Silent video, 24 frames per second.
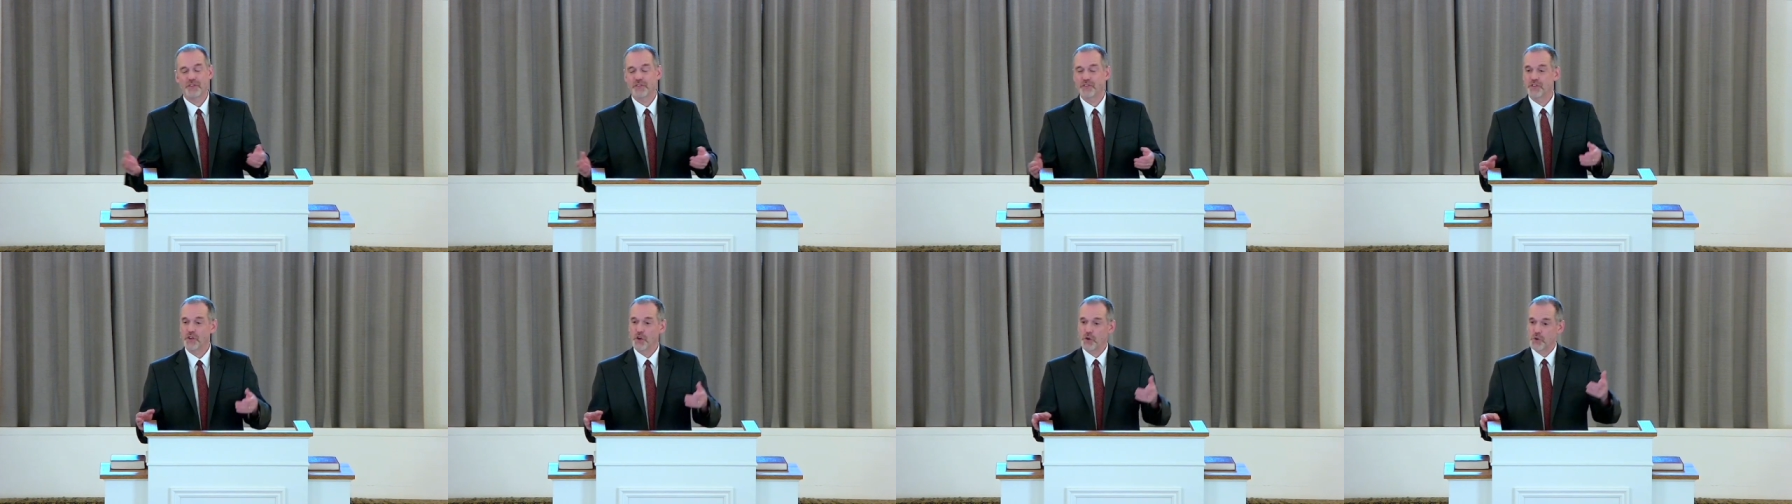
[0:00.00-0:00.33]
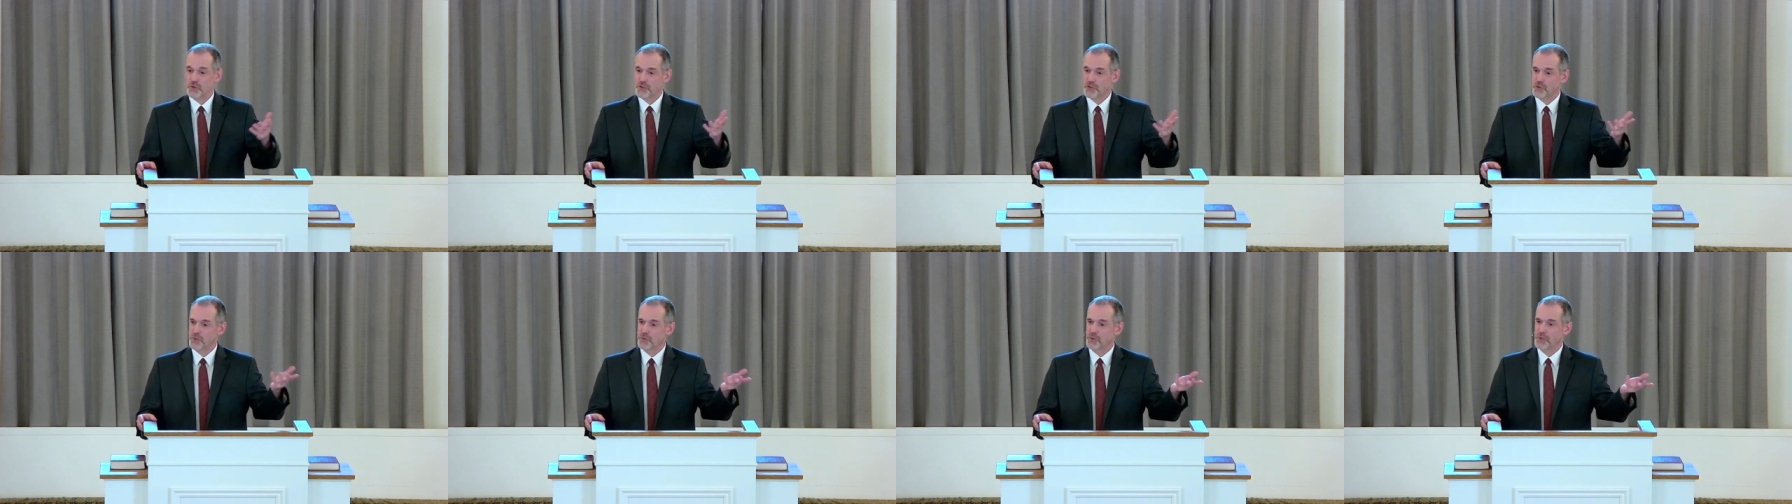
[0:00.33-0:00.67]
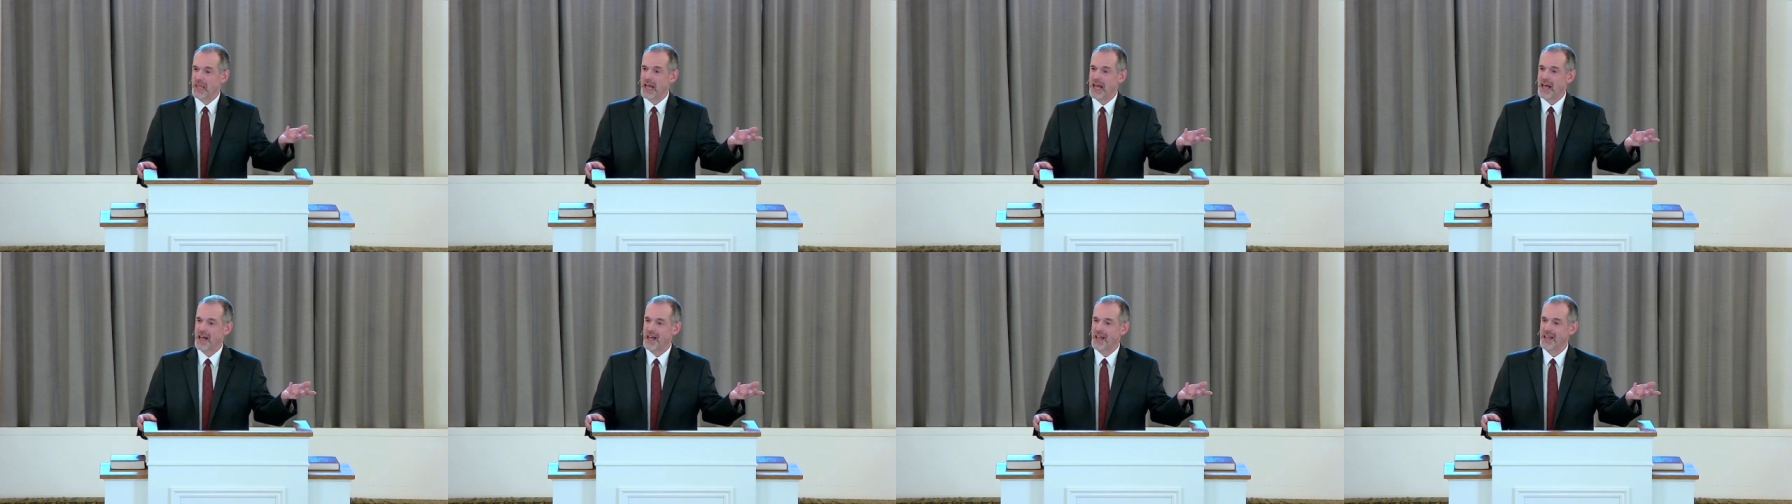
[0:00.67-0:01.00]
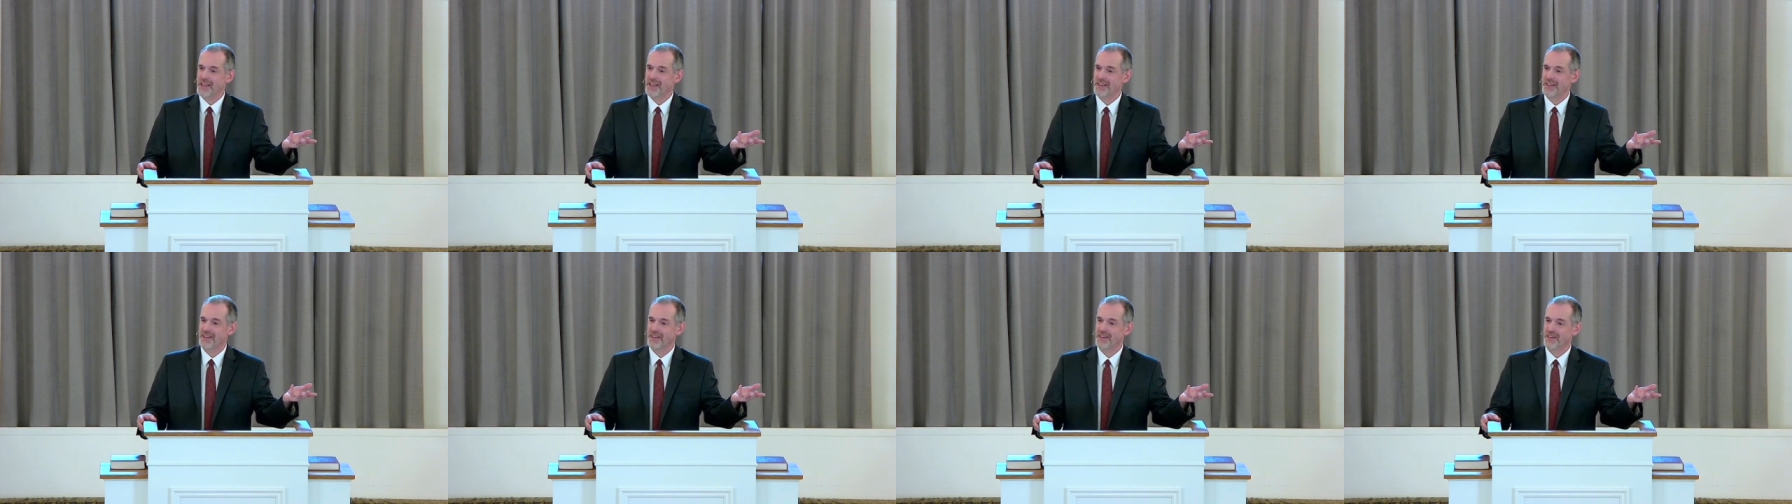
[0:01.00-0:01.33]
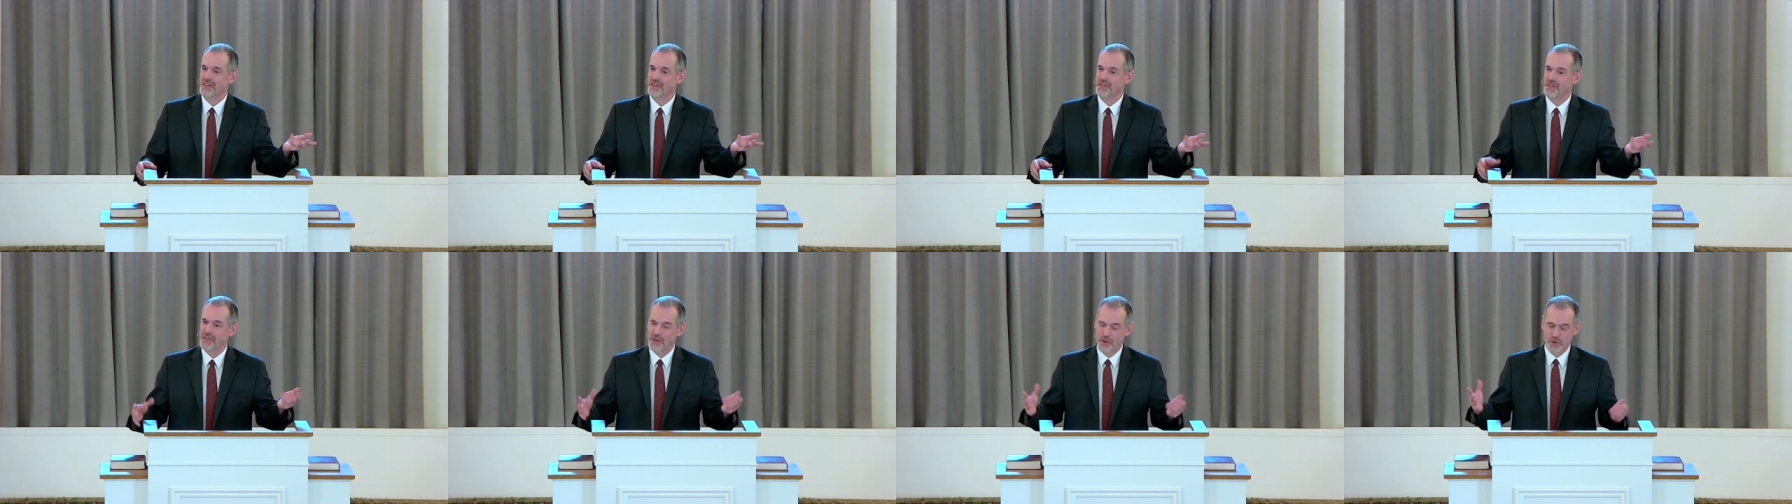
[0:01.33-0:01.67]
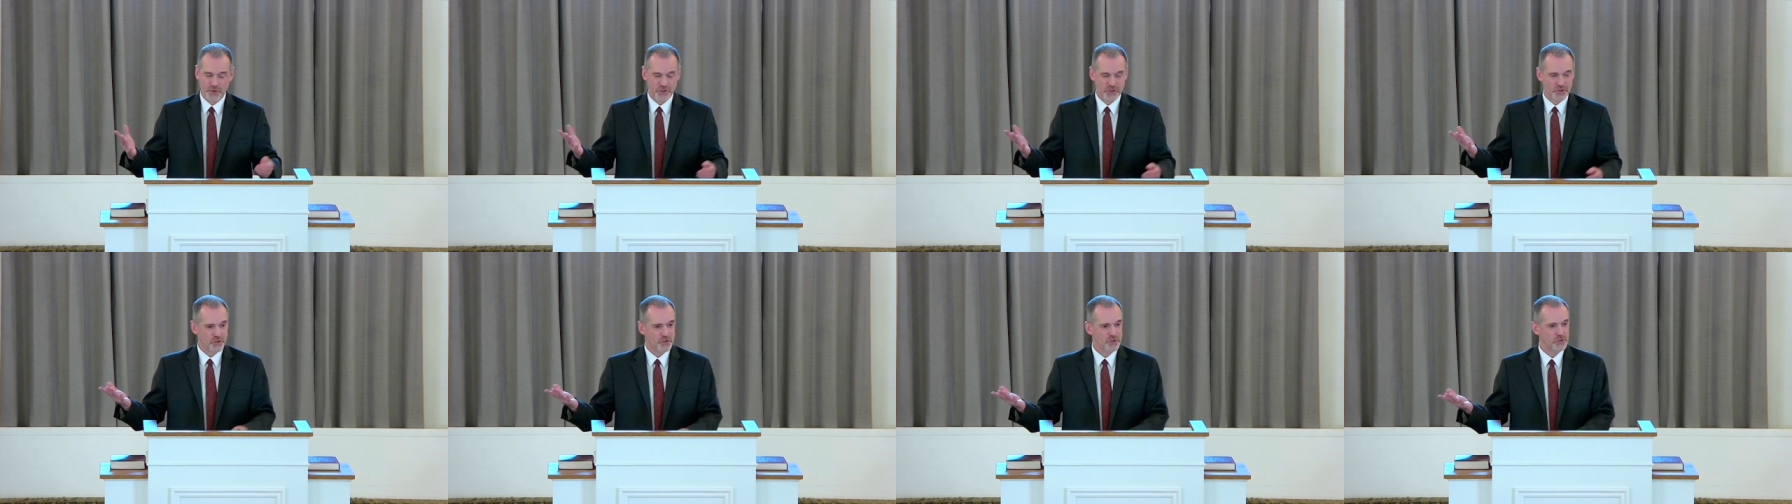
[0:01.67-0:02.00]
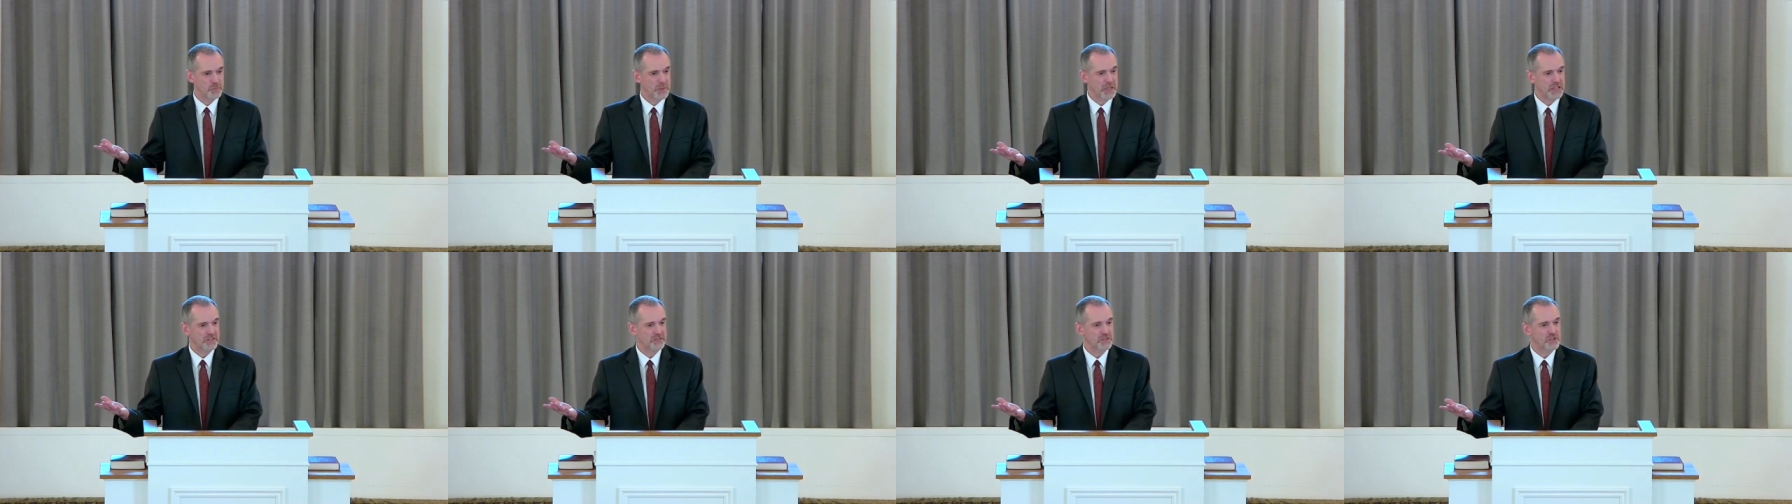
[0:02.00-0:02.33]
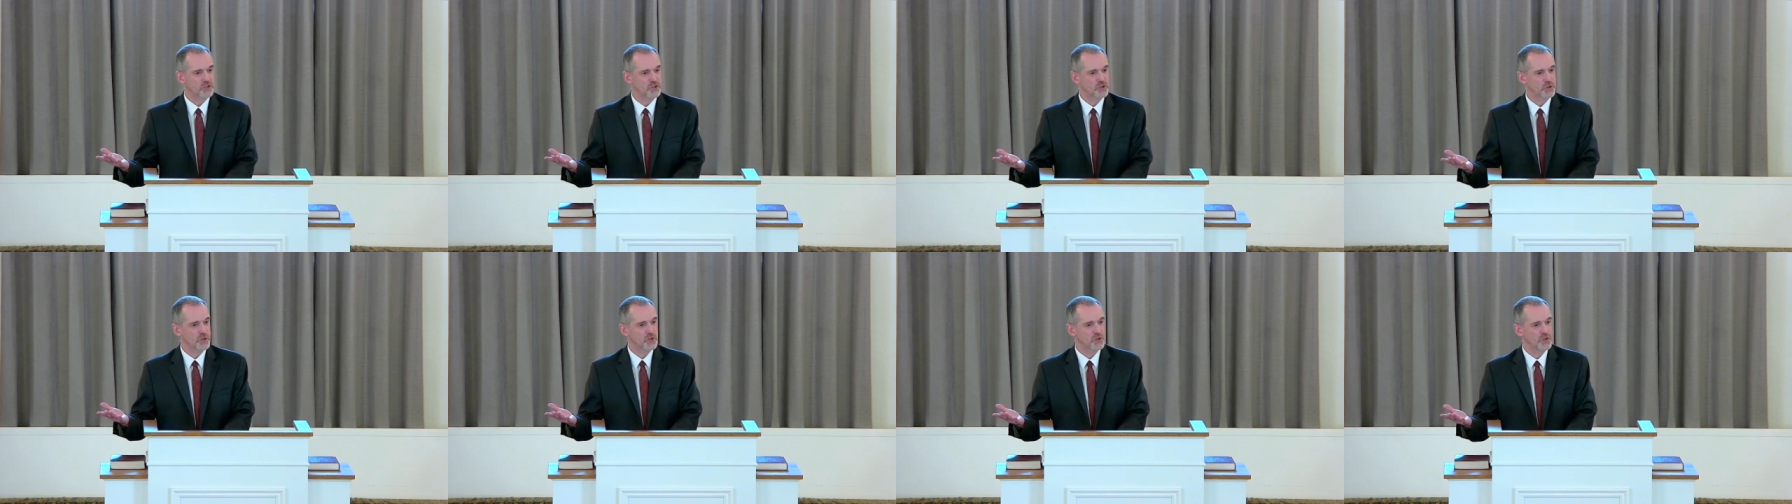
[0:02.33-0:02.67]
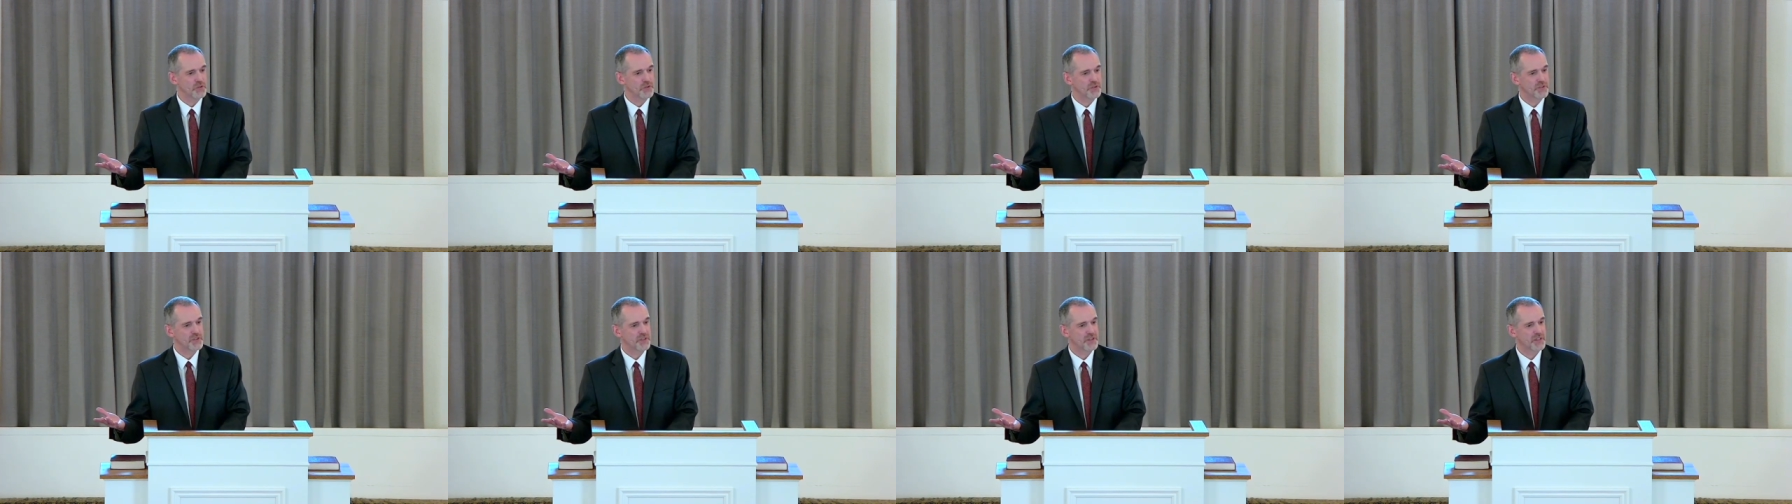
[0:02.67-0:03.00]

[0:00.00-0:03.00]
those who lie, those who speak the truth.